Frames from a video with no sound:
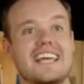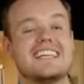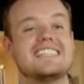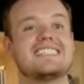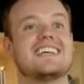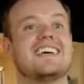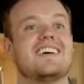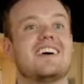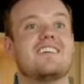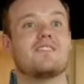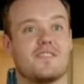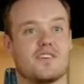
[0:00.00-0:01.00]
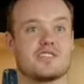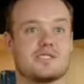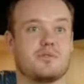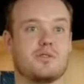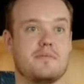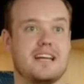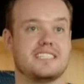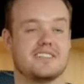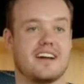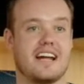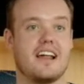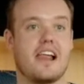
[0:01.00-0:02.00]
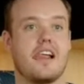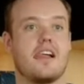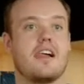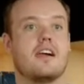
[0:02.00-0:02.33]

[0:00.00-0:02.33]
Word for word: is reversible. Amazing, right?